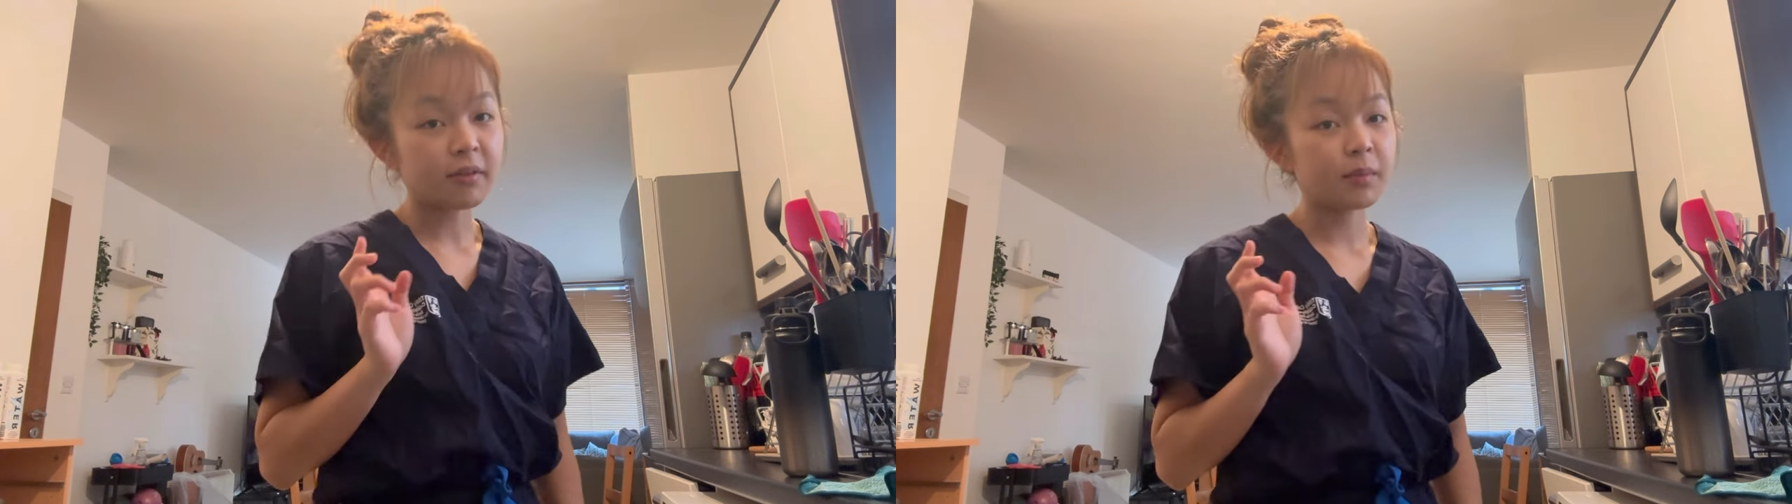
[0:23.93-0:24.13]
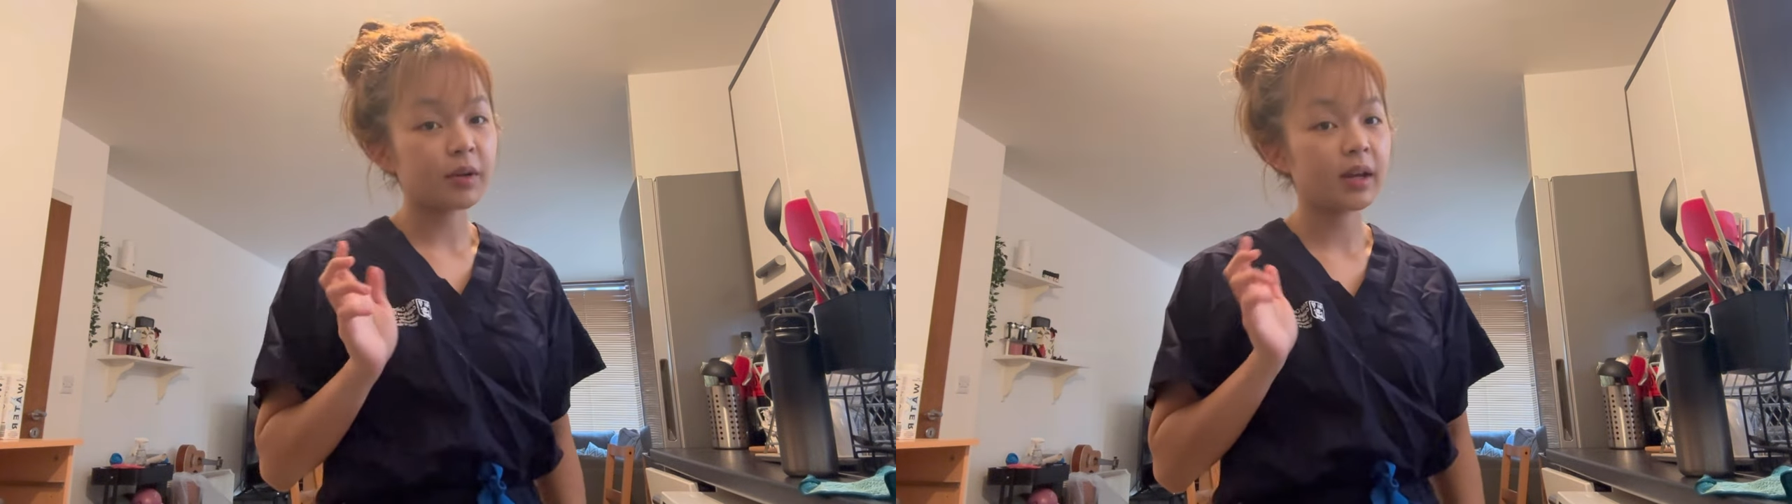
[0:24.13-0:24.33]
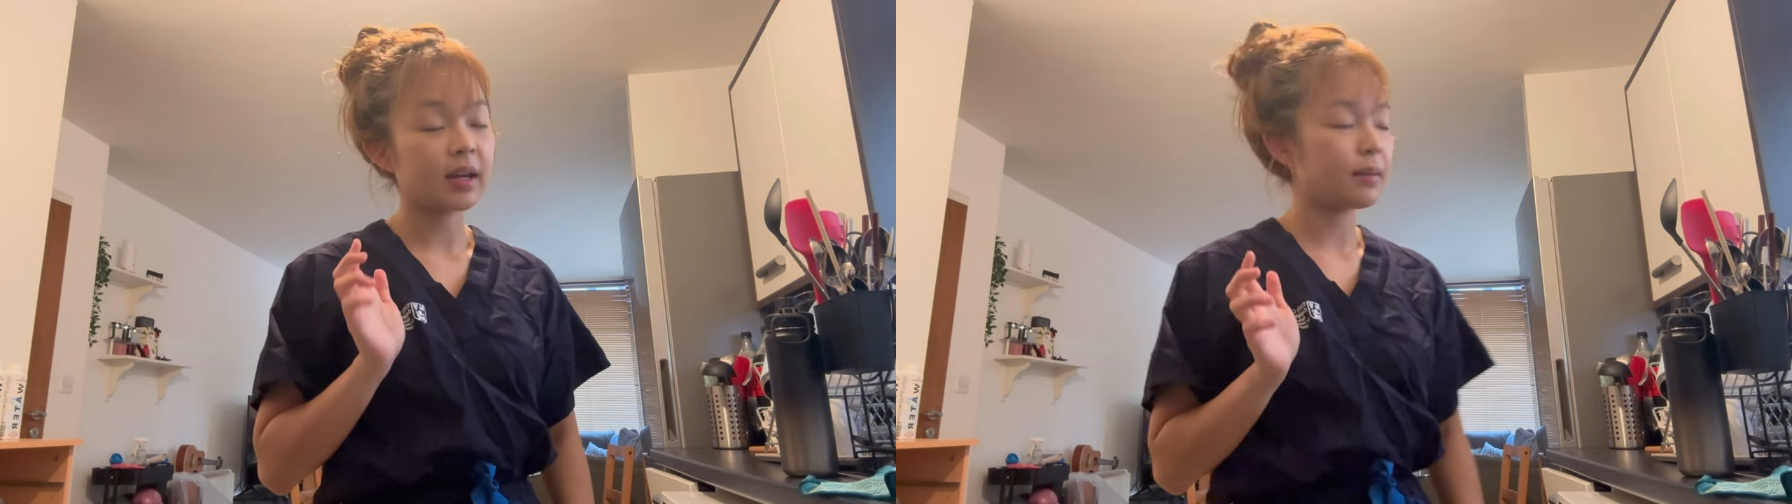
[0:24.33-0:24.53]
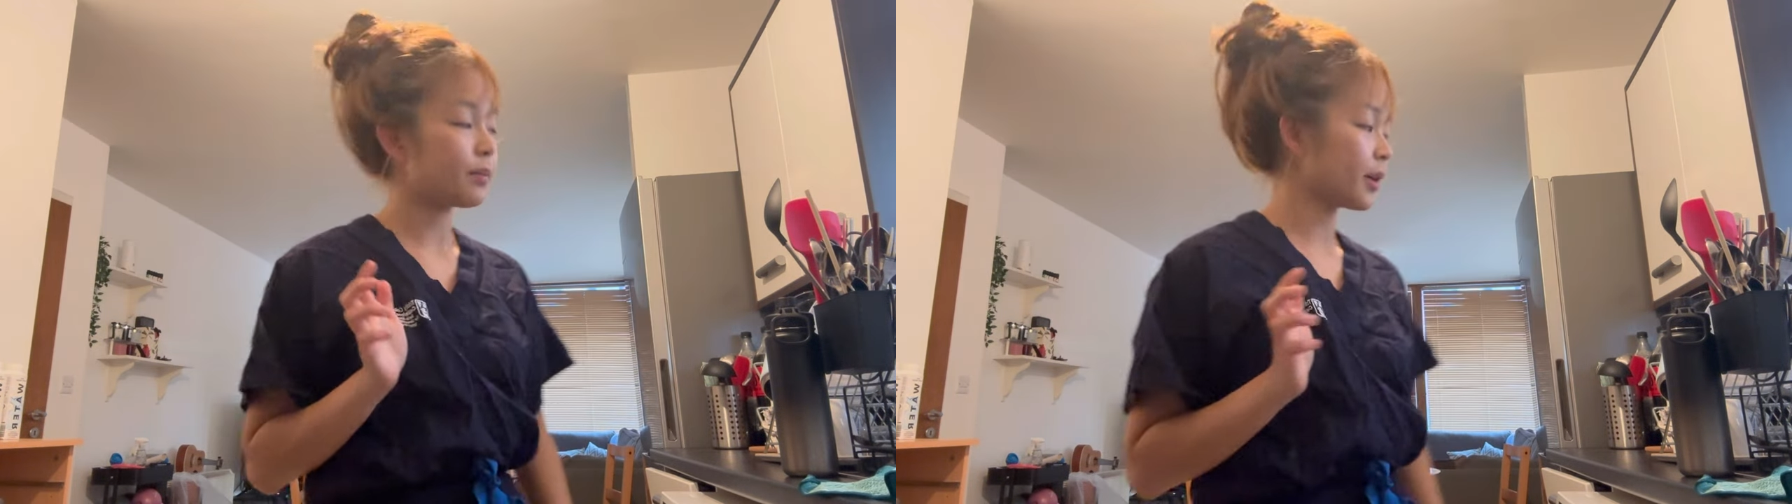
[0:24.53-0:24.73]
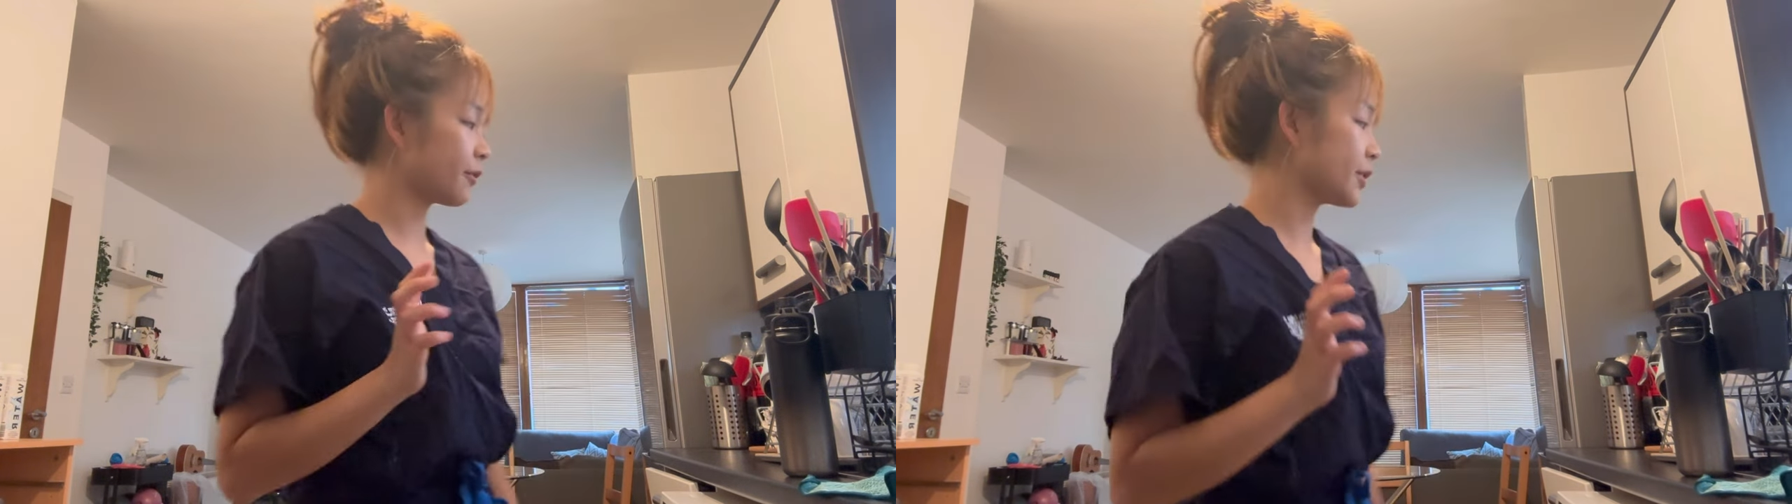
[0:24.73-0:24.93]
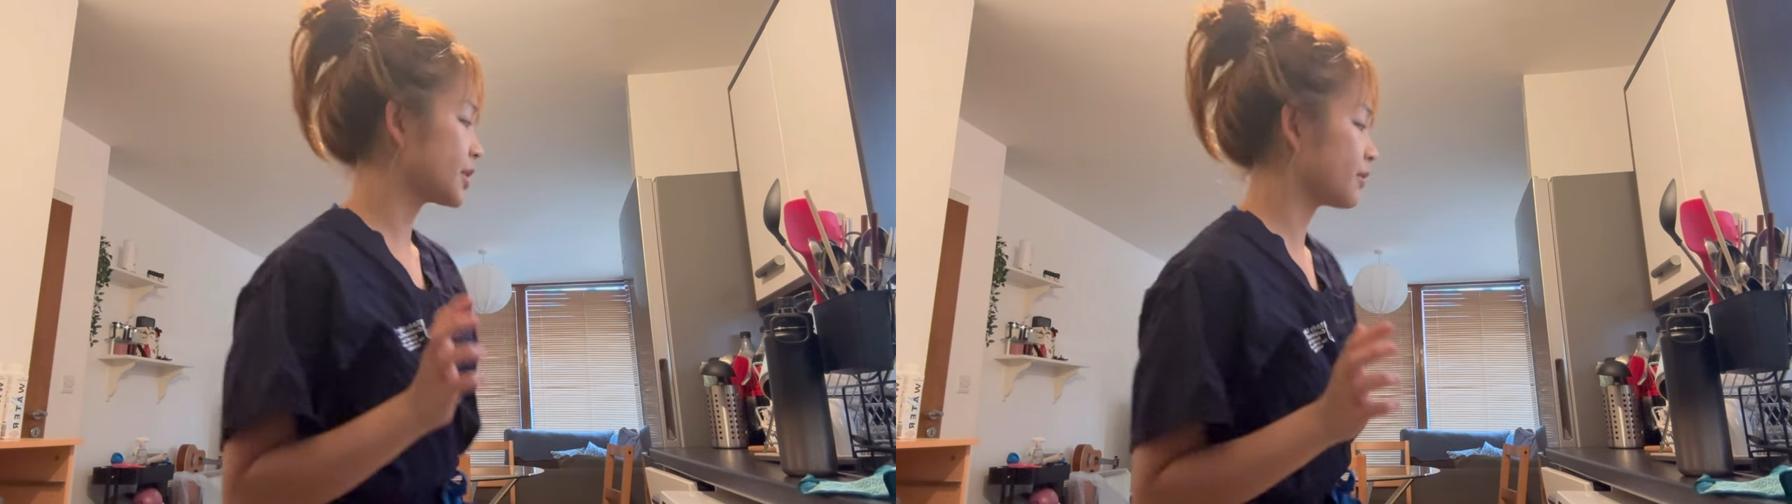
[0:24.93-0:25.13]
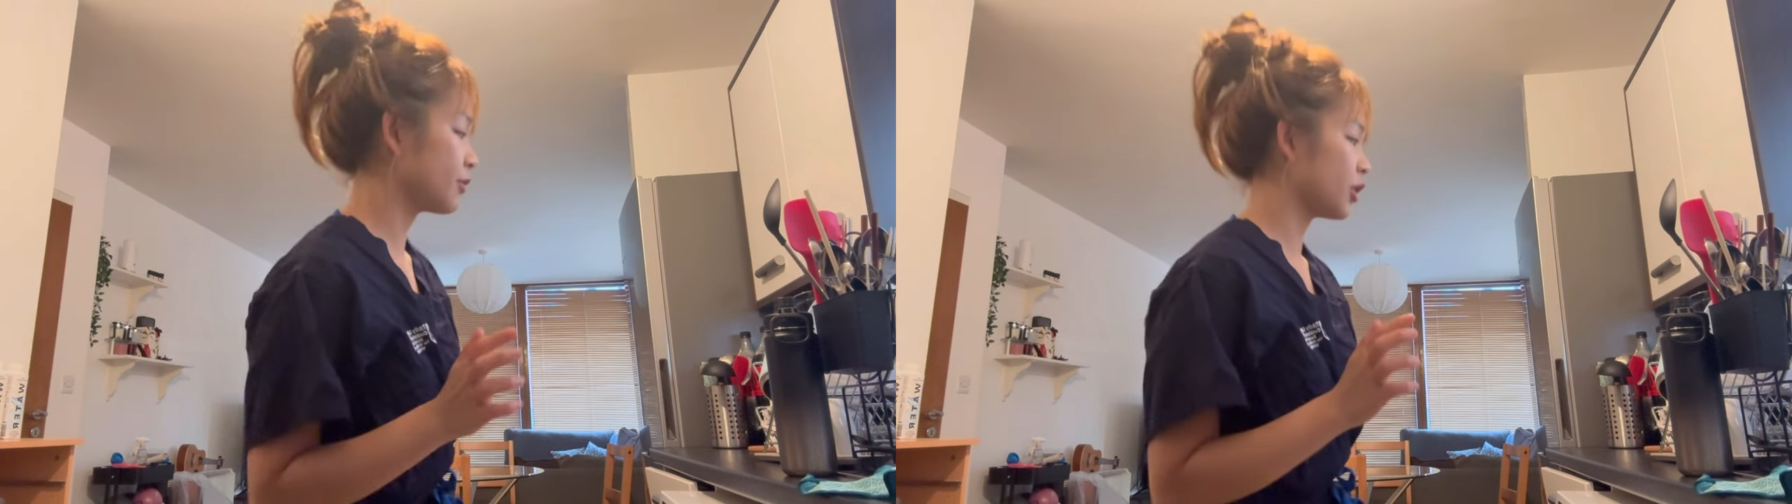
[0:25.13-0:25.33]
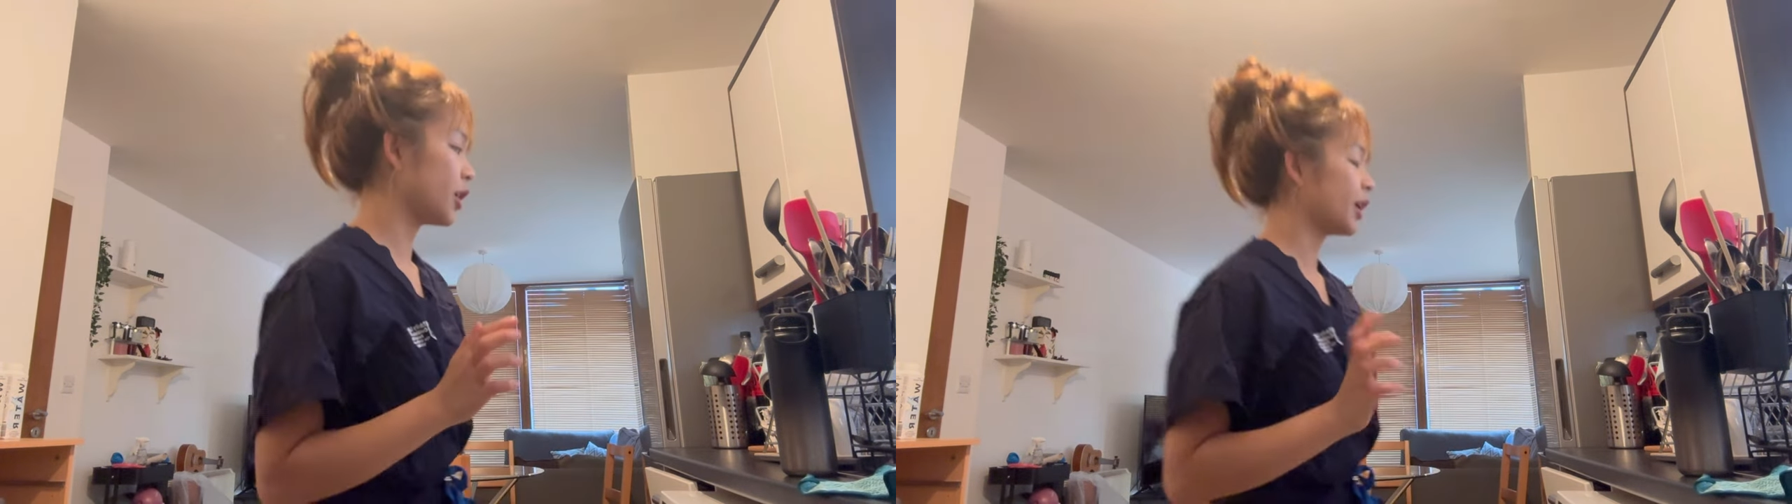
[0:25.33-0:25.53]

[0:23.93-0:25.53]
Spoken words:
morning I need breakfast, if not,